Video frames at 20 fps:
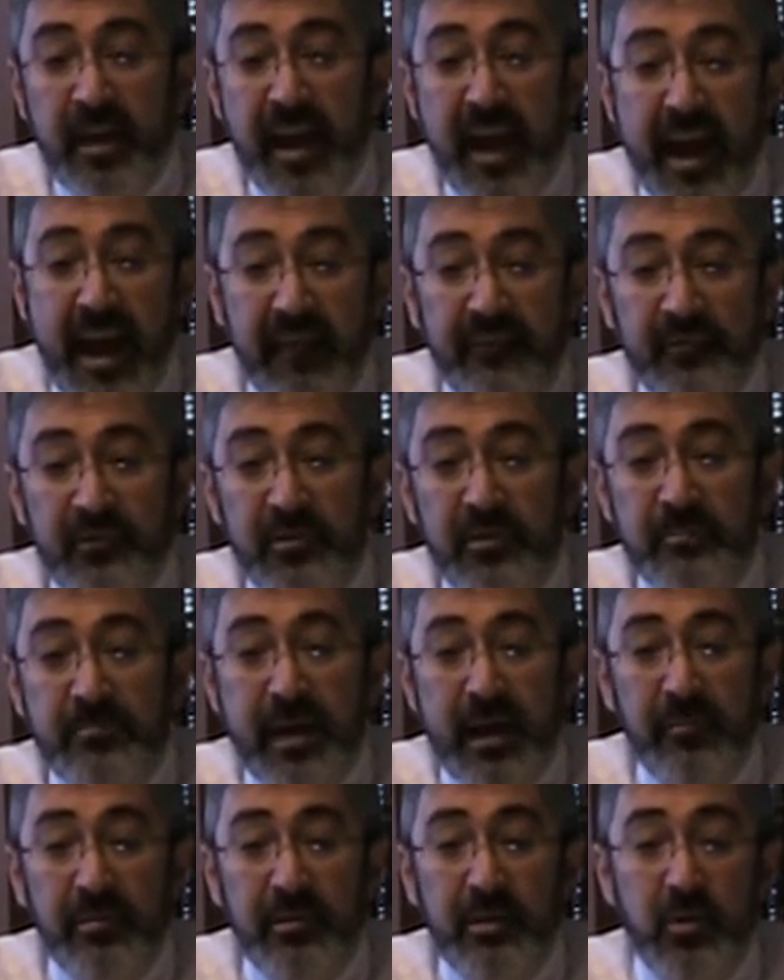after the
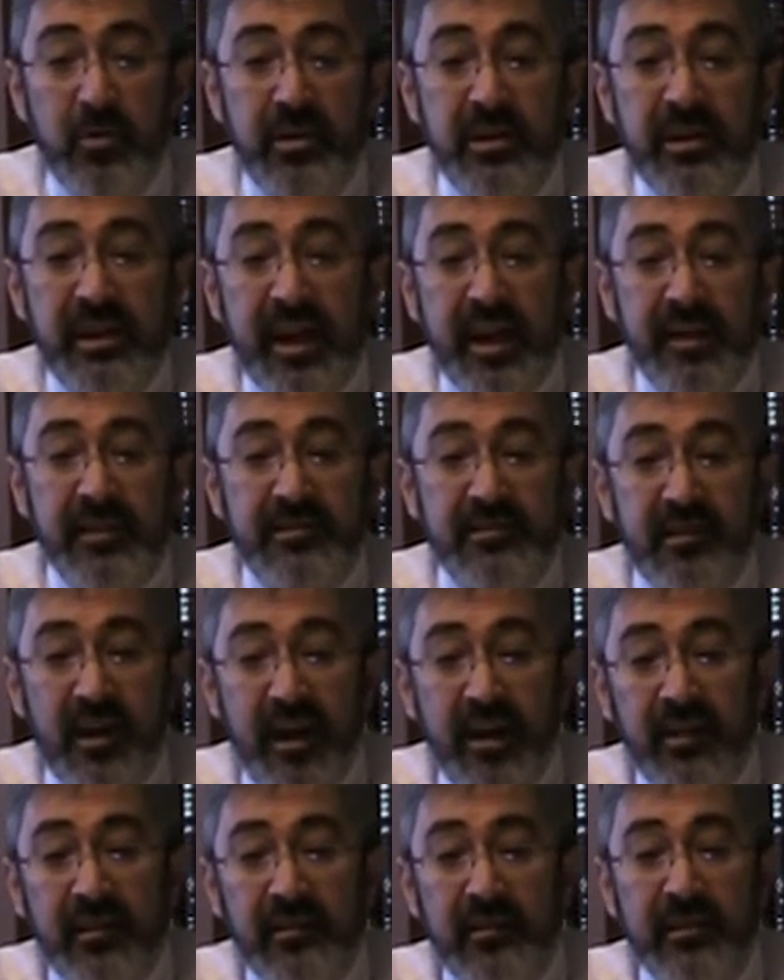Babylonian
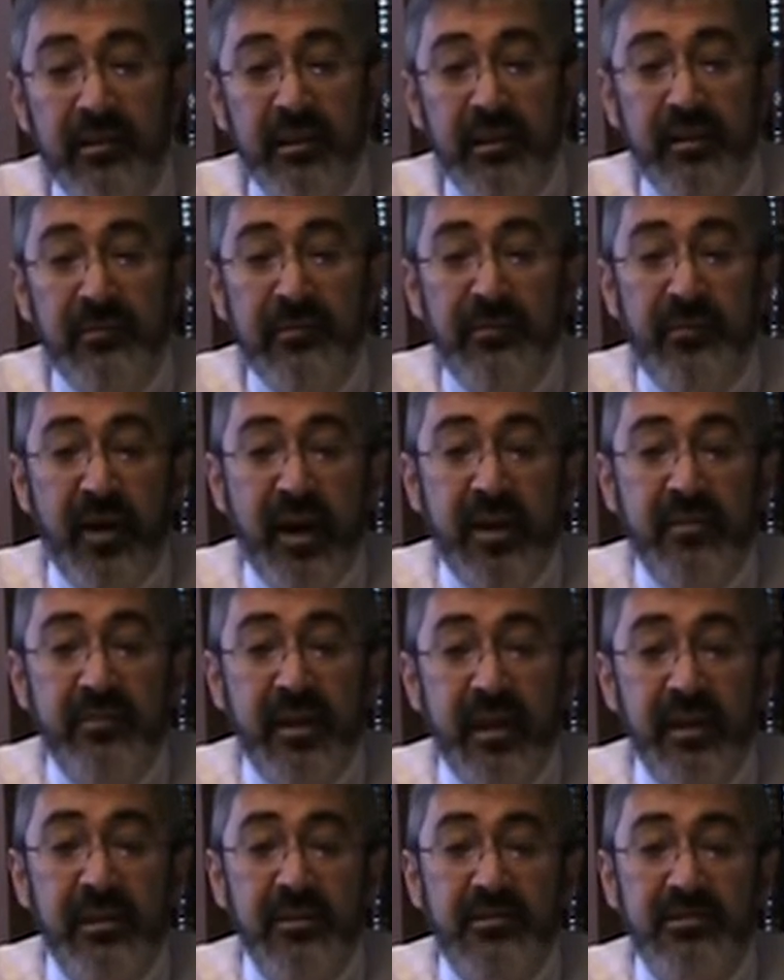exile in
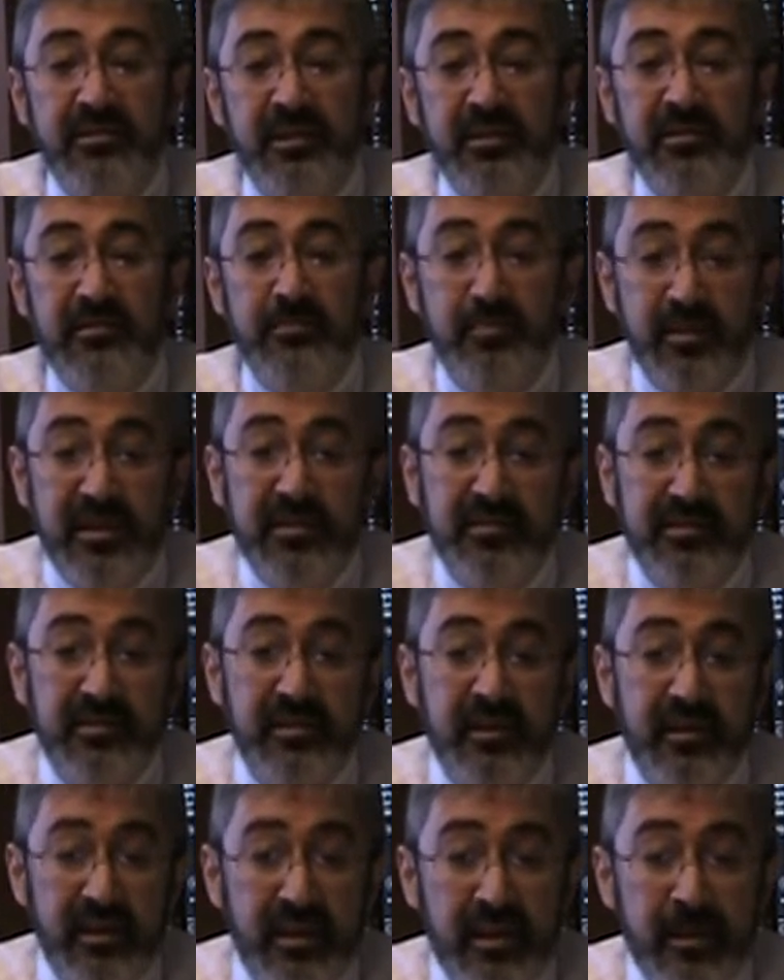586
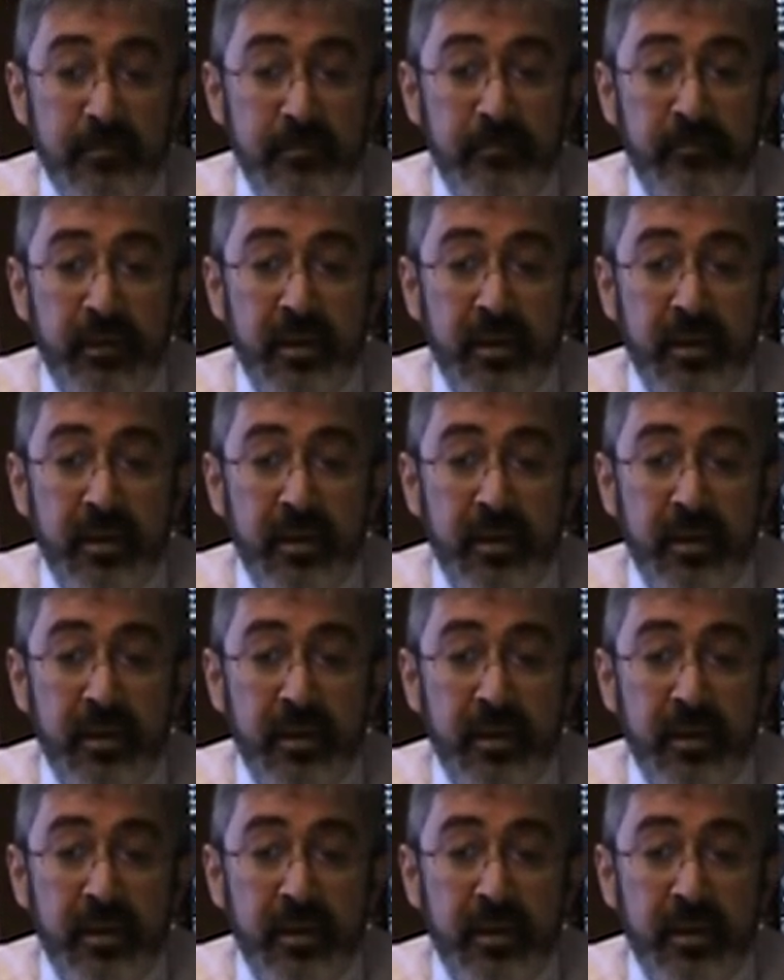BCE